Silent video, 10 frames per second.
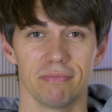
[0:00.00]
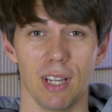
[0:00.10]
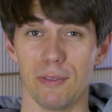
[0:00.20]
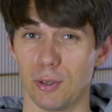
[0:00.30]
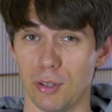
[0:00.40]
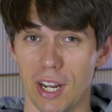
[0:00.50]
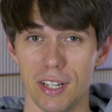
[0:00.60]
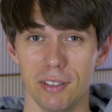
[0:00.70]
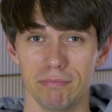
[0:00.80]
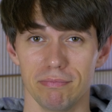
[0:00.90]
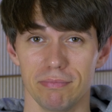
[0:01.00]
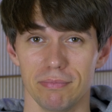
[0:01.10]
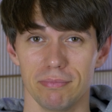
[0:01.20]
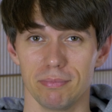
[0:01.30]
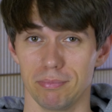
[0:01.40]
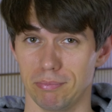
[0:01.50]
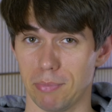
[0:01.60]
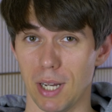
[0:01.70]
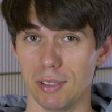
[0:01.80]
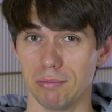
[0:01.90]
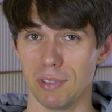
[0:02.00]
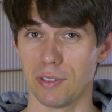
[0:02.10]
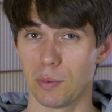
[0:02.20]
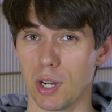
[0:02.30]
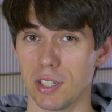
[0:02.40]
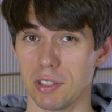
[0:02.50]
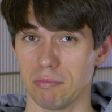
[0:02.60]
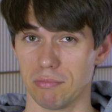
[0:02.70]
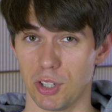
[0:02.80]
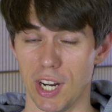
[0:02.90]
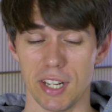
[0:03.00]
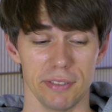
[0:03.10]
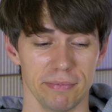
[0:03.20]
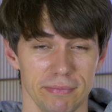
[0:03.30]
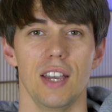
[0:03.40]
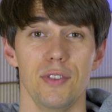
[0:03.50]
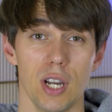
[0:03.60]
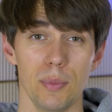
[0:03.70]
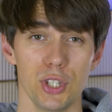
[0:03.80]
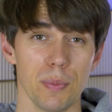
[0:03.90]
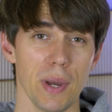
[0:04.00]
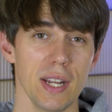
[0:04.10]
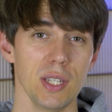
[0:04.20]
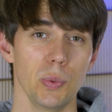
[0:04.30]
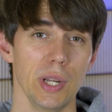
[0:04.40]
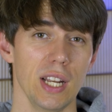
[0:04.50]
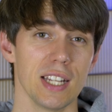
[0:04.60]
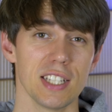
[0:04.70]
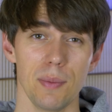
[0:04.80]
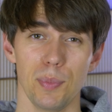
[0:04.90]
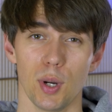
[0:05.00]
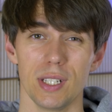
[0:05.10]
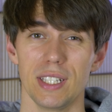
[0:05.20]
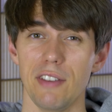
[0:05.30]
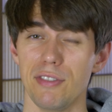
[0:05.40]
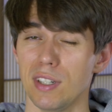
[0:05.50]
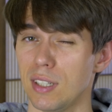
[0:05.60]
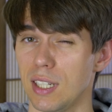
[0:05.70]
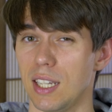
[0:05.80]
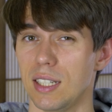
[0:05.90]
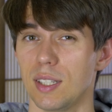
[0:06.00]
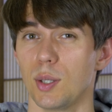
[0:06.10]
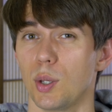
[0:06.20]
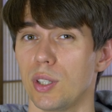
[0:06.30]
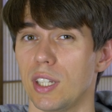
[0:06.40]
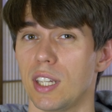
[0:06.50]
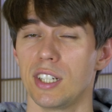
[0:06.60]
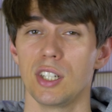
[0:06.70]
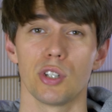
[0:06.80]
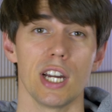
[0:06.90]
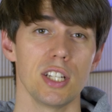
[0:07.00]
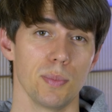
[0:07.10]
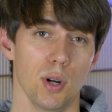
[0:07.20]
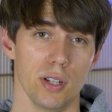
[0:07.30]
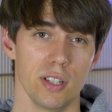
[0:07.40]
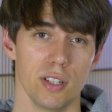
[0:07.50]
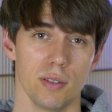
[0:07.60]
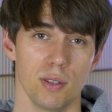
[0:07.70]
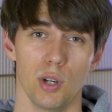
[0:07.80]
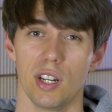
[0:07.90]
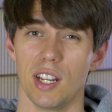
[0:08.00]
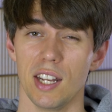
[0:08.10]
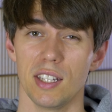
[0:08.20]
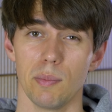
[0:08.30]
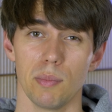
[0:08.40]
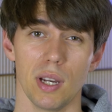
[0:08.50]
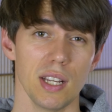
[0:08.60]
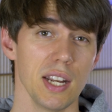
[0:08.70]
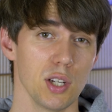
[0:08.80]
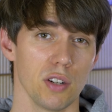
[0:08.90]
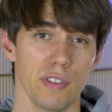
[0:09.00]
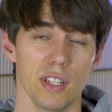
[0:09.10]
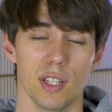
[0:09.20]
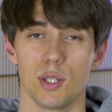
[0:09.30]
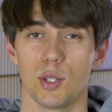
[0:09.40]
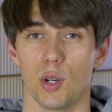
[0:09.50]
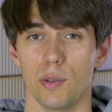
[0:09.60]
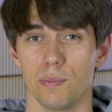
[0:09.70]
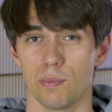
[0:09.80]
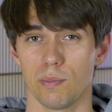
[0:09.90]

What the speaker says: Have to try it. but if it works, great. If you come to Japan, you will at some point definitely eat onigiri rice balls. You can get them at any convenience store.